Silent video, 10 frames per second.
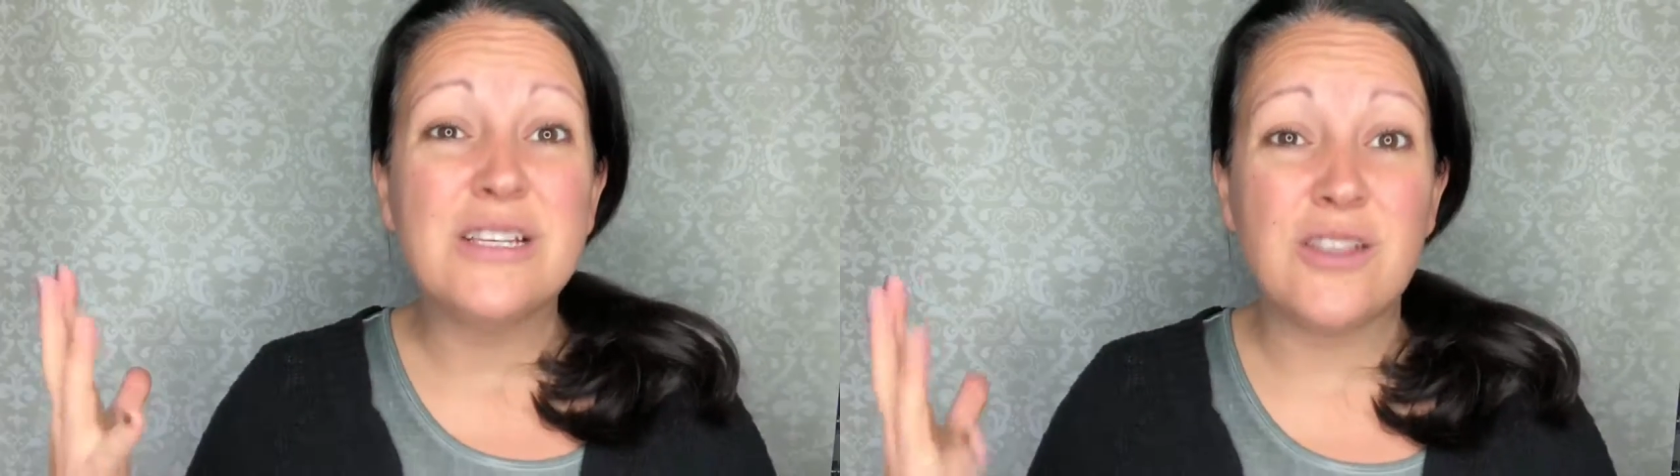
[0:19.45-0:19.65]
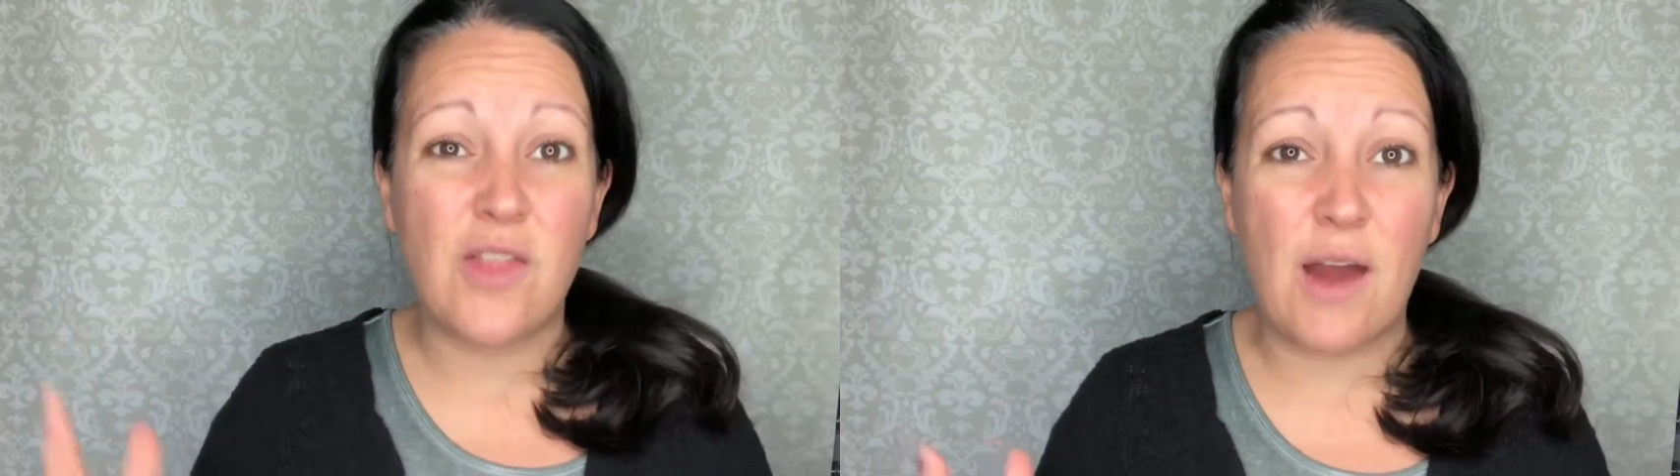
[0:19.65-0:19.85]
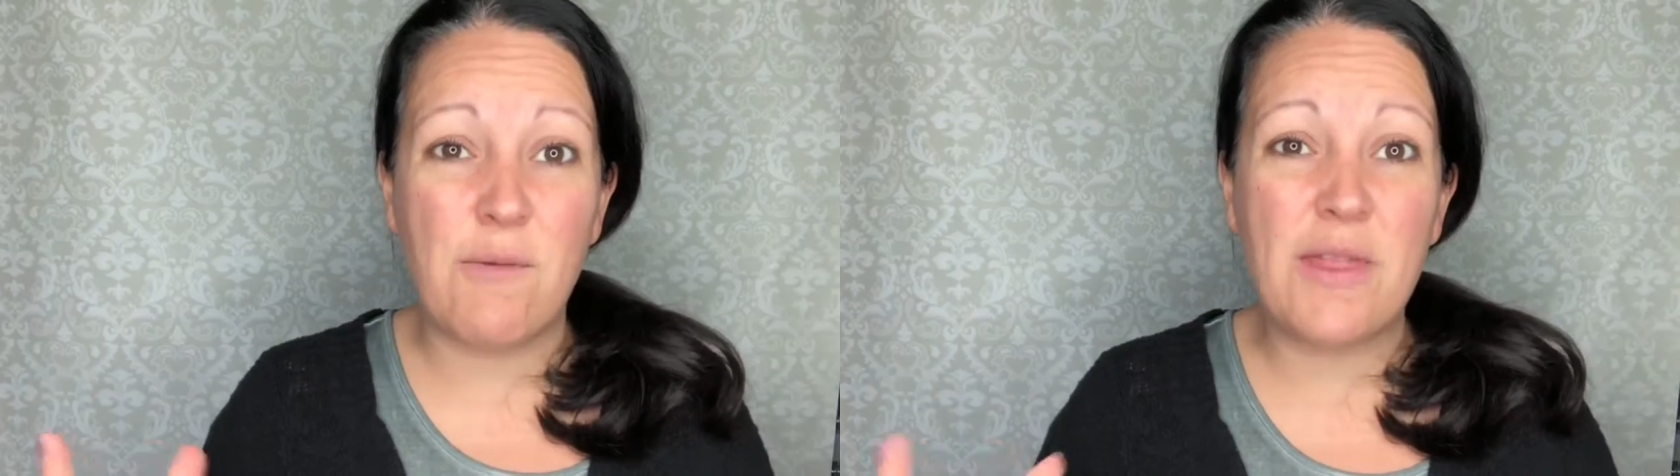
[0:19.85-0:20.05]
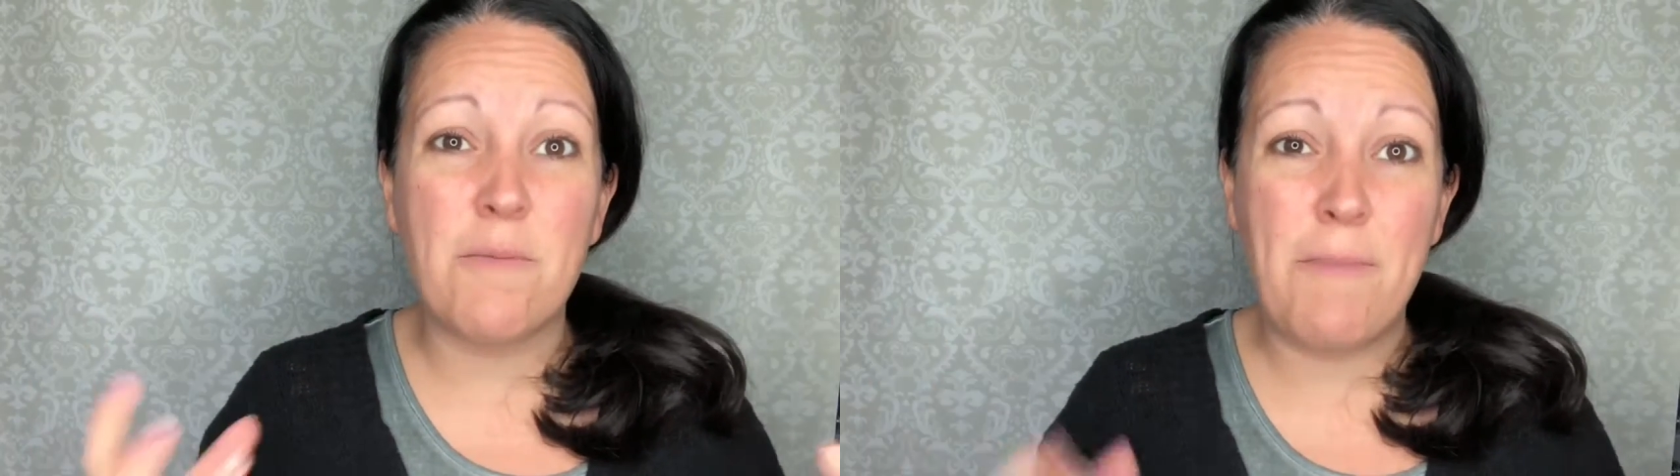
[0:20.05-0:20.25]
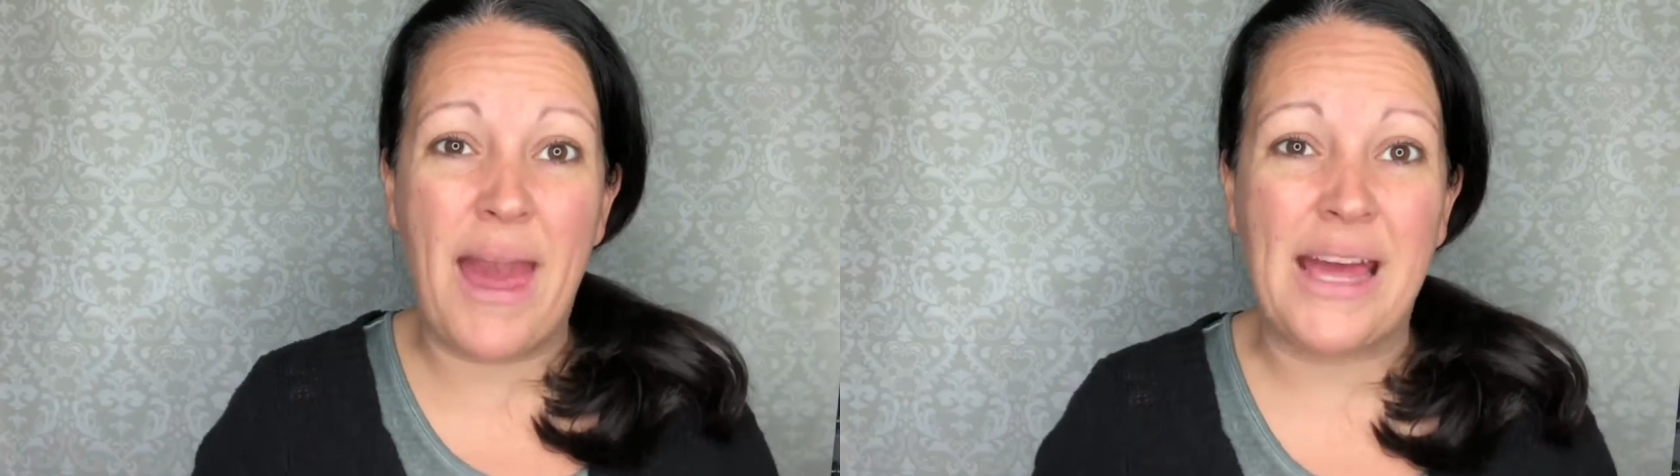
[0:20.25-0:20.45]
So that way
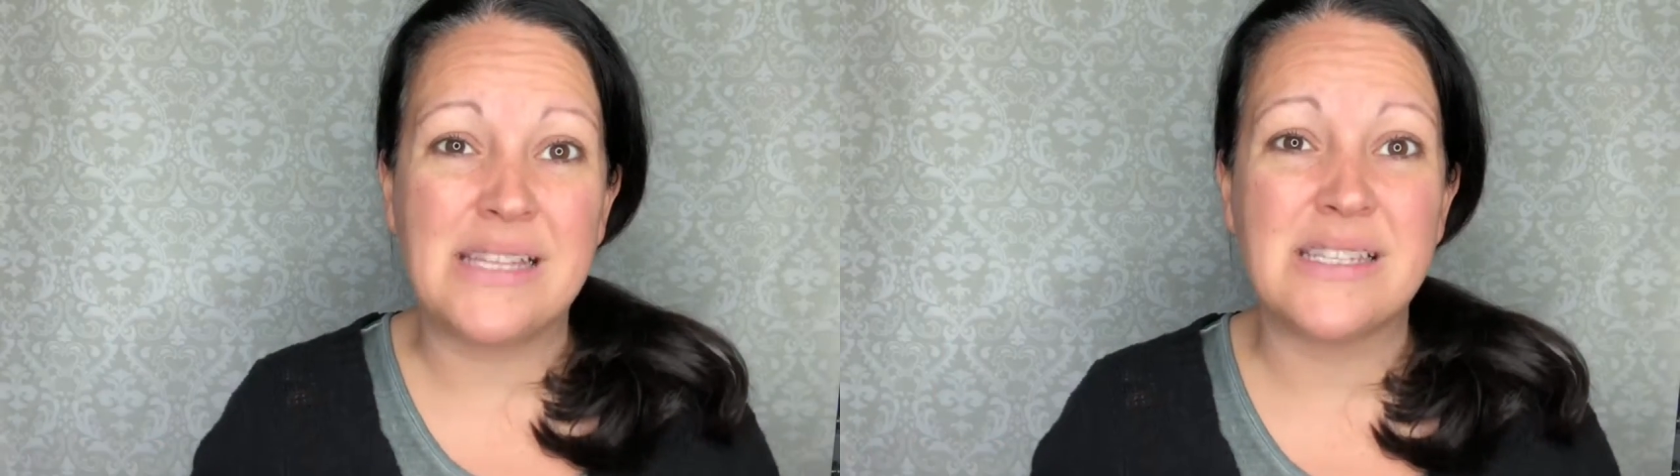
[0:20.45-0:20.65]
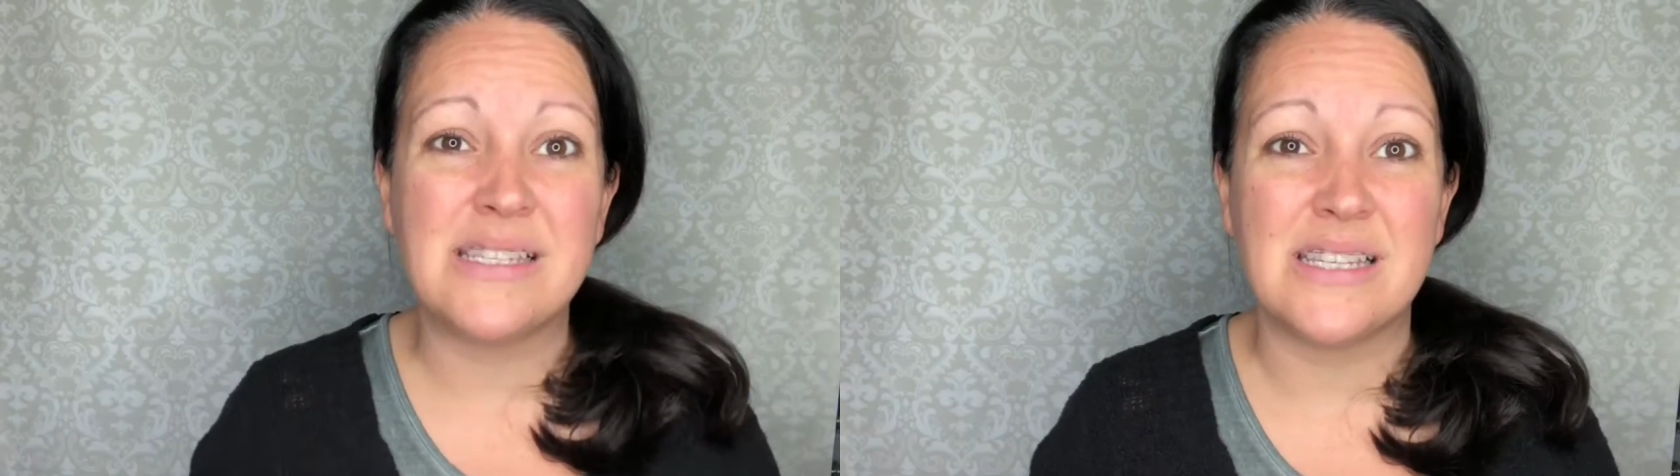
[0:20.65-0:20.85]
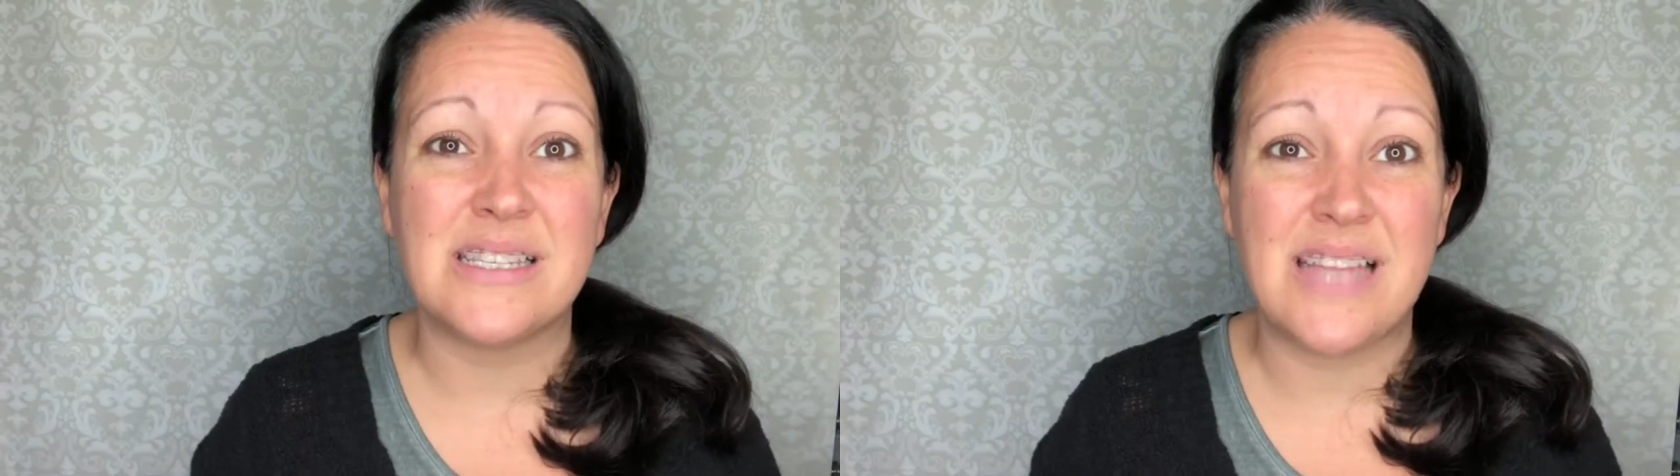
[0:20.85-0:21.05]
the paint sits